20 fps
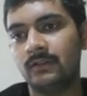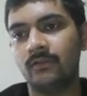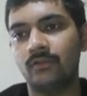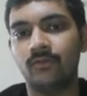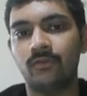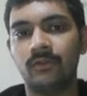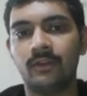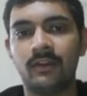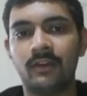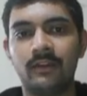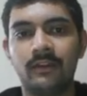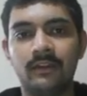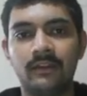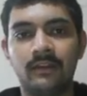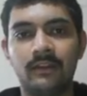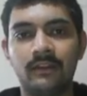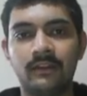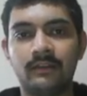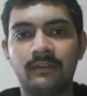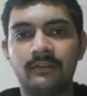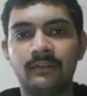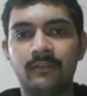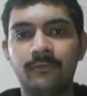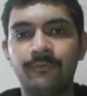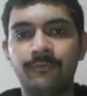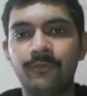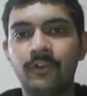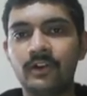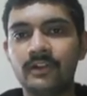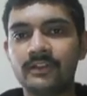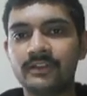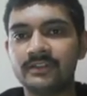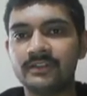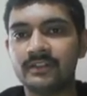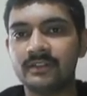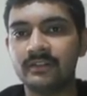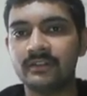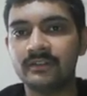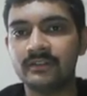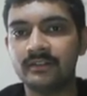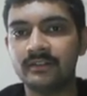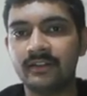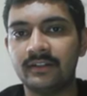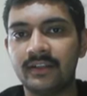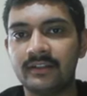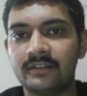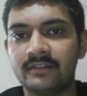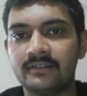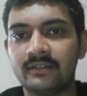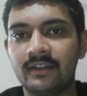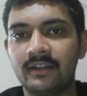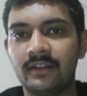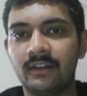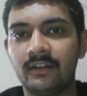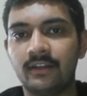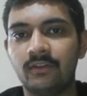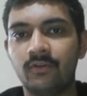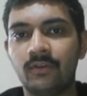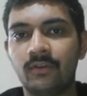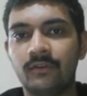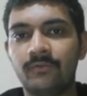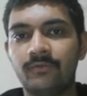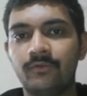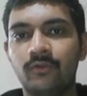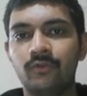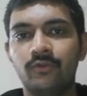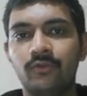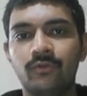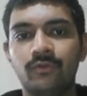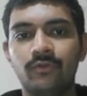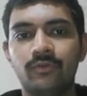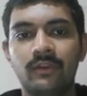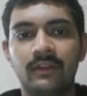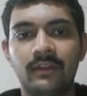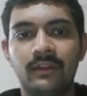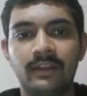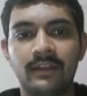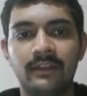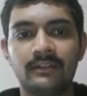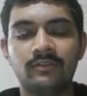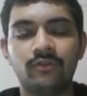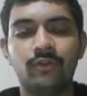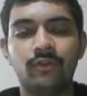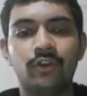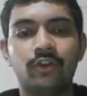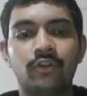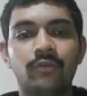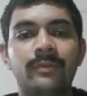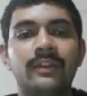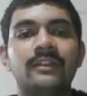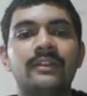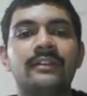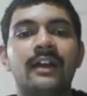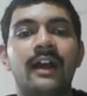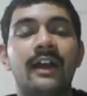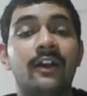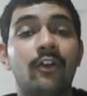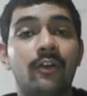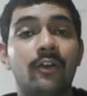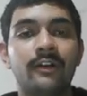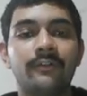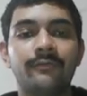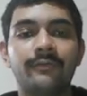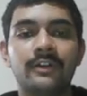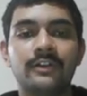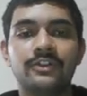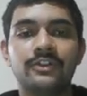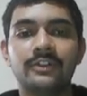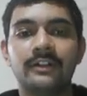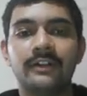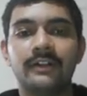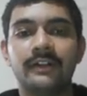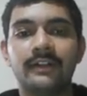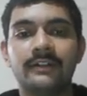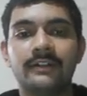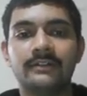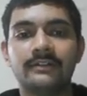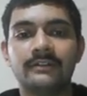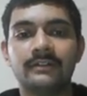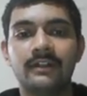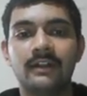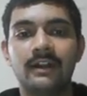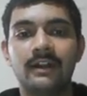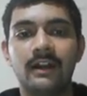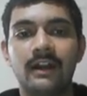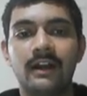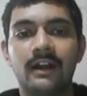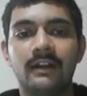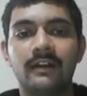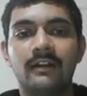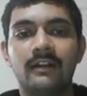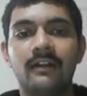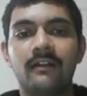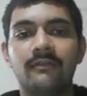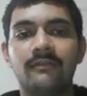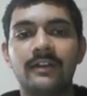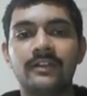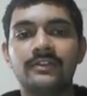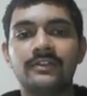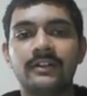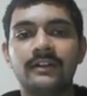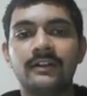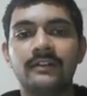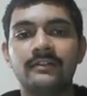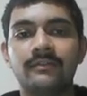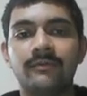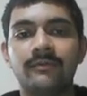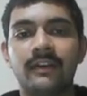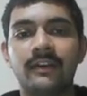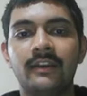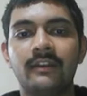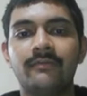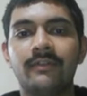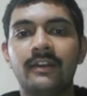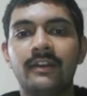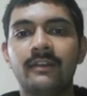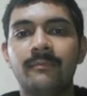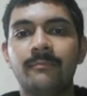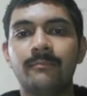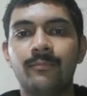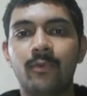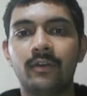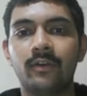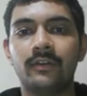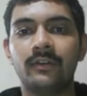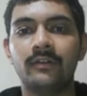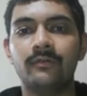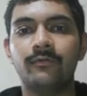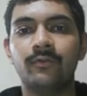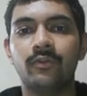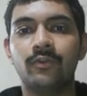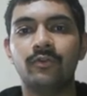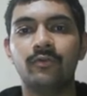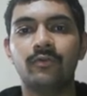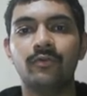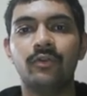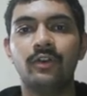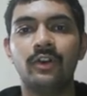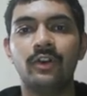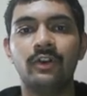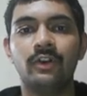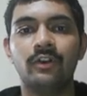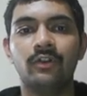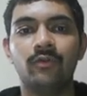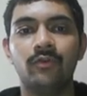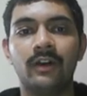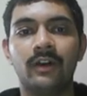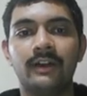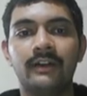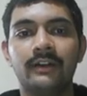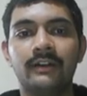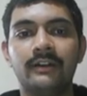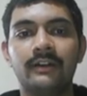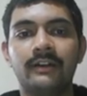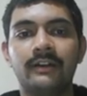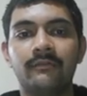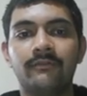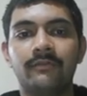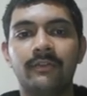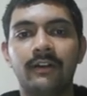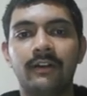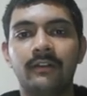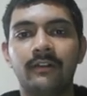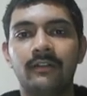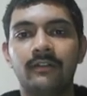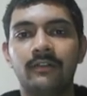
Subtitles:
Okay. The first test that you have to do is going to be a thyroid function test, under which it is very, very important for you to identify